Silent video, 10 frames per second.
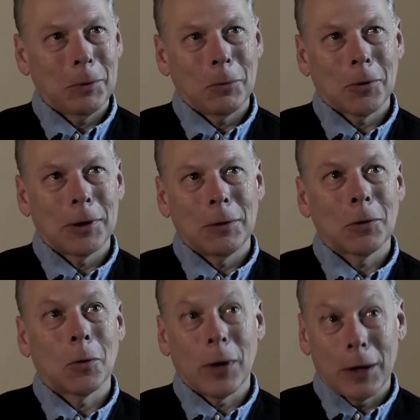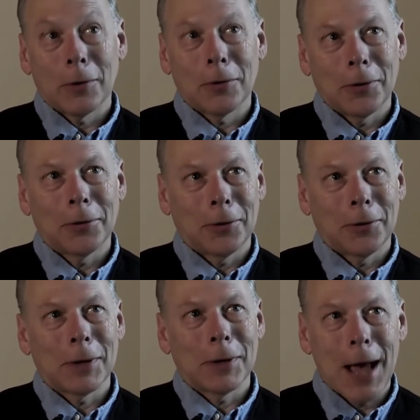People aren't even aware that
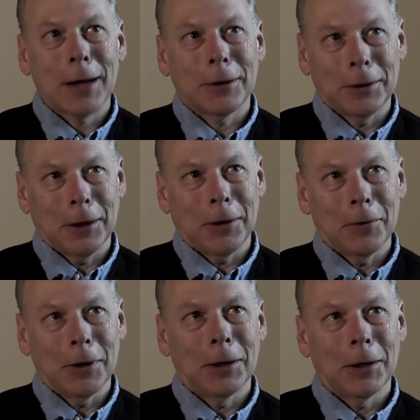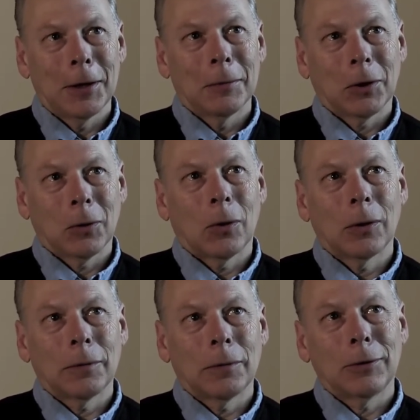they're reacting that way. But
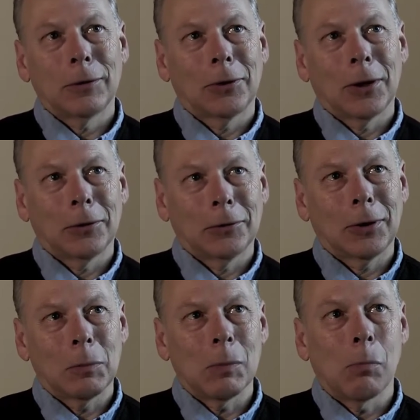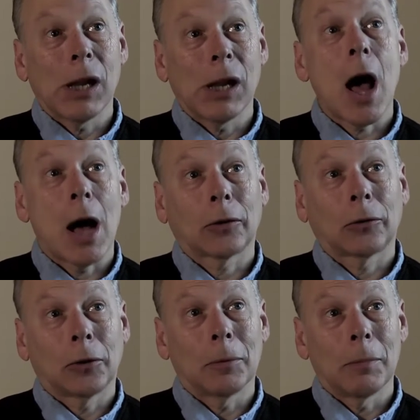all of these things can be
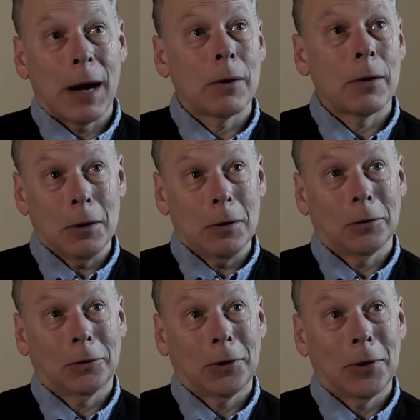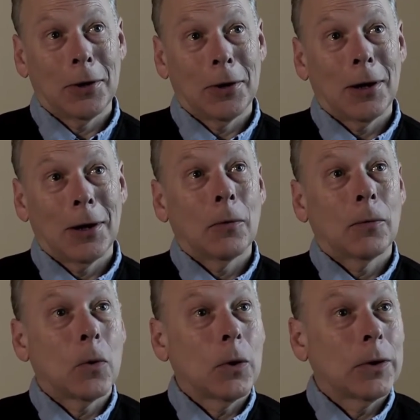blocks or barriers
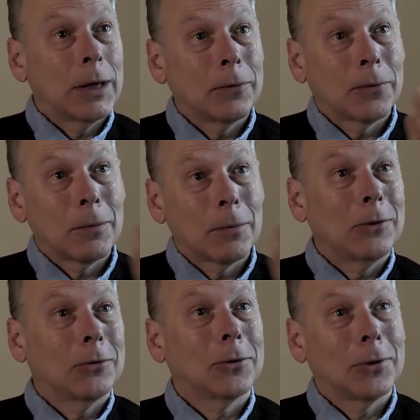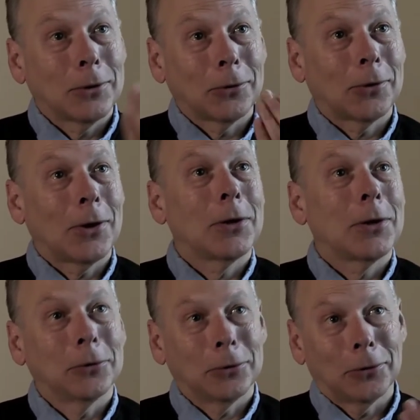for the information that the
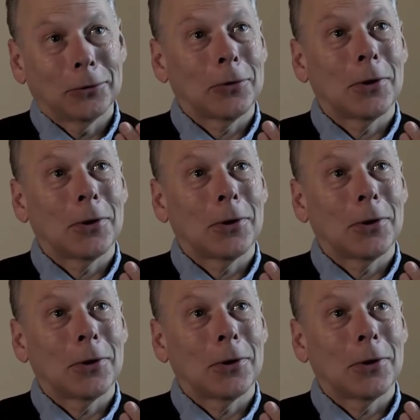scientist is